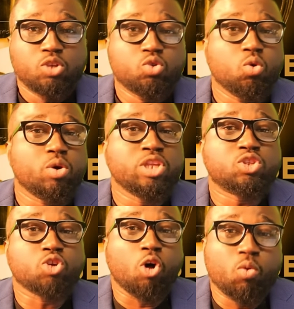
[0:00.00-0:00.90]
So
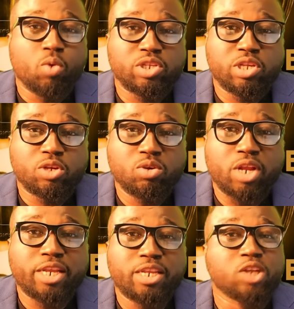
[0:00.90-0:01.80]
it's always a
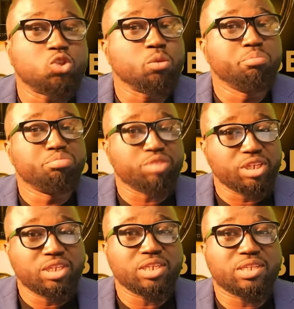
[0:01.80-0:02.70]
good idea to
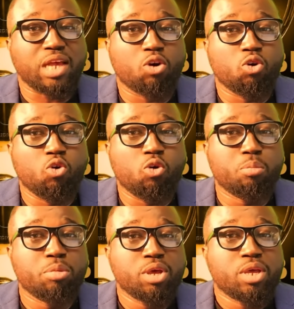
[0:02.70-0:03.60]
bring this at
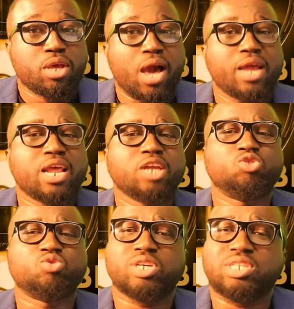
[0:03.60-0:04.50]
home and
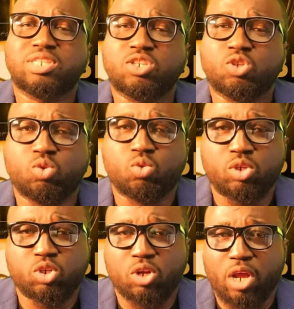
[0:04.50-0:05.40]
address the
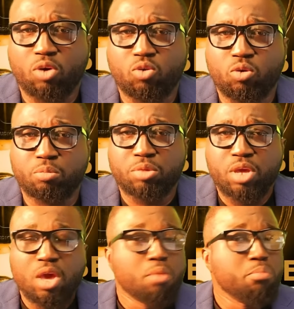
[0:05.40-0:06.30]
situation at home.
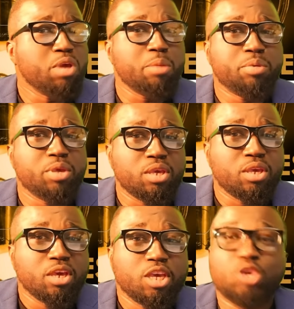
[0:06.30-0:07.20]

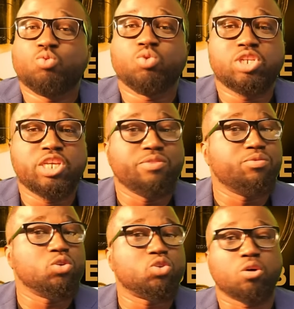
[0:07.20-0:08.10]
Maybe he will
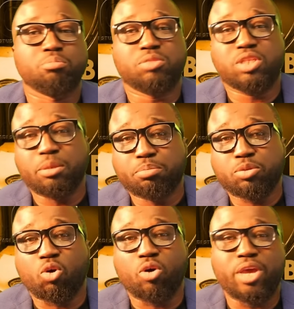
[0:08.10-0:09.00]
give you some
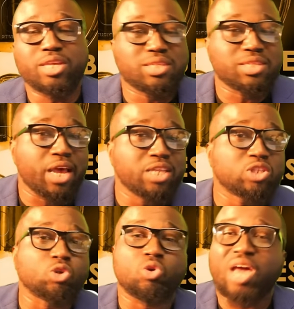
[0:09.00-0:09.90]
tips or
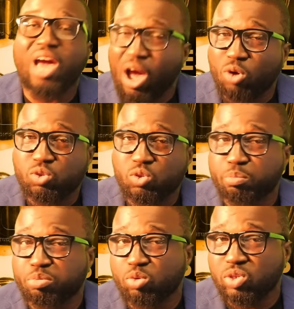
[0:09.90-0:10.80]
insights on how to
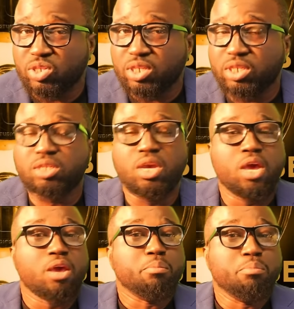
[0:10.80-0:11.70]
proceed.
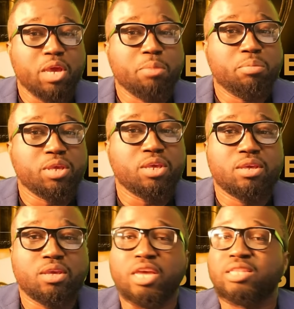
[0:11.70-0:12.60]

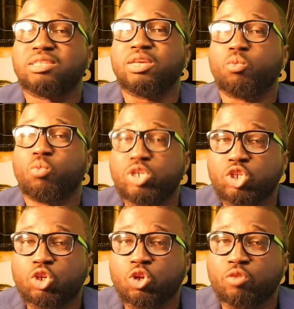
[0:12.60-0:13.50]
Maybe it's a
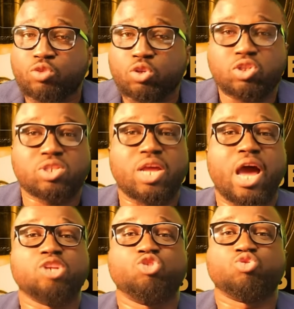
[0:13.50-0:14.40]
question of just
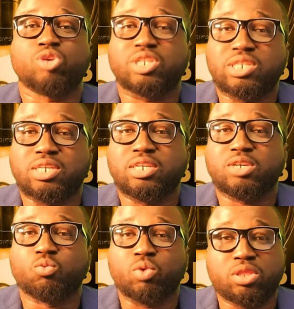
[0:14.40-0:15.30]
addressing
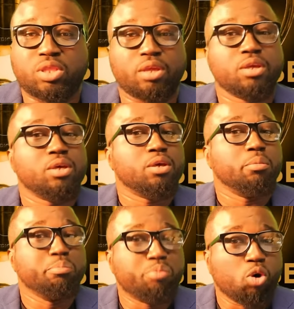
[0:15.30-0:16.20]
it with the
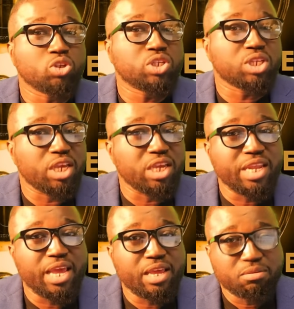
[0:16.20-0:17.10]
boss
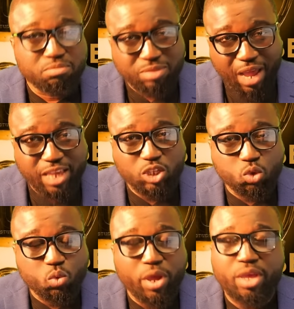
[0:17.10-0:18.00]
in a
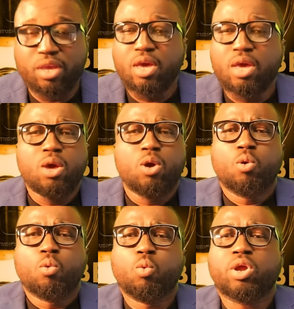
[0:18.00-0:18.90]
nice way.
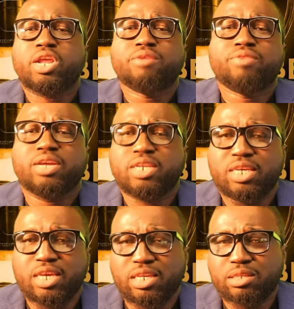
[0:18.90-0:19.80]
Whatever the
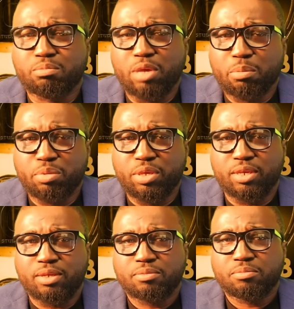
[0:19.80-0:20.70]
case may
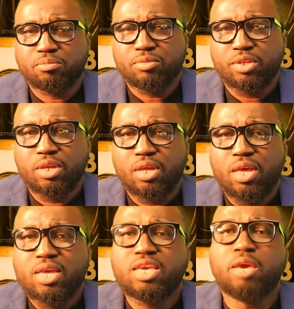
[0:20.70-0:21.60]
be,
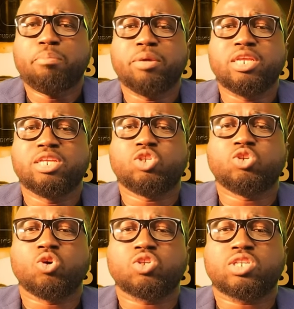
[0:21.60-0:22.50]
keeping it
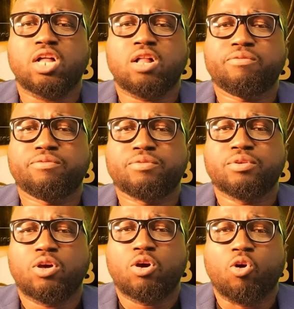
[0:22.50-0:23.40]
to yourself
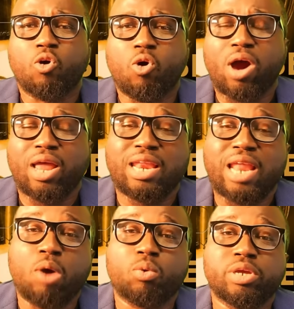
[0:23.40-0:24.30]
or
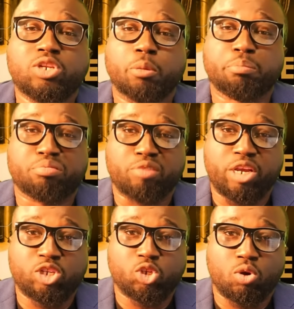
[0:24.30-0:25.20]
allowing the
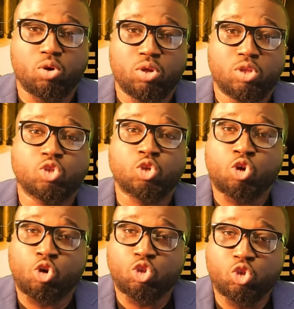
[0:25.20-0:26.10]
pressure to
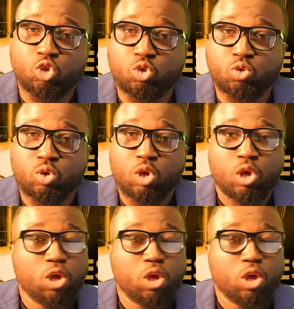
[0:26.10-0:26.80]
continue